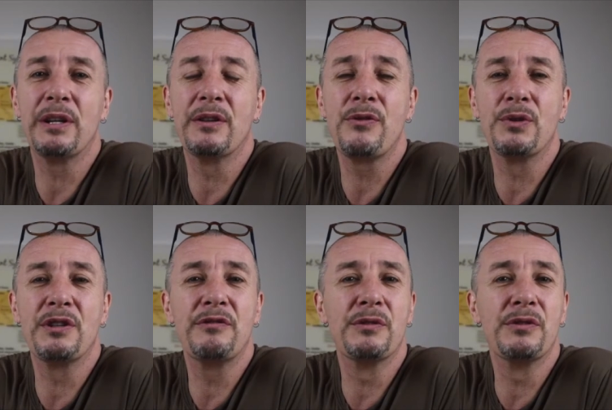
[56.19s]
went through
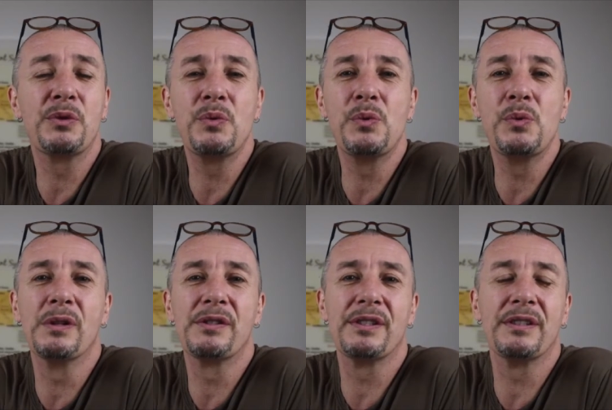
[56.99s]
different
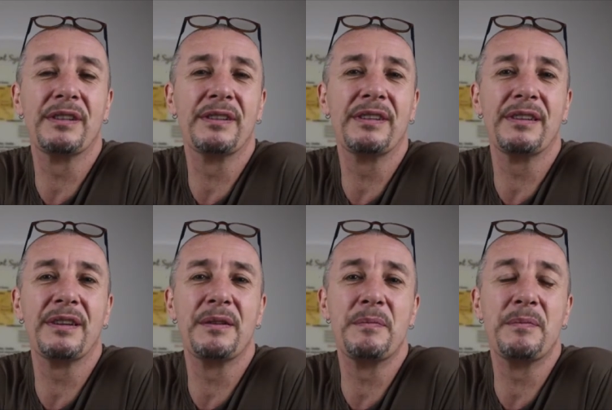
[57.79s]
schools, and
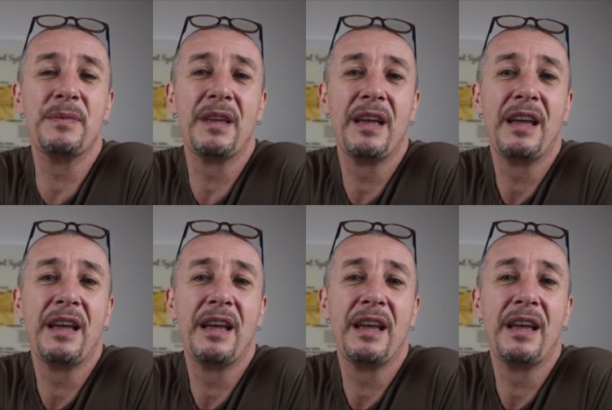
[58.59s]
um,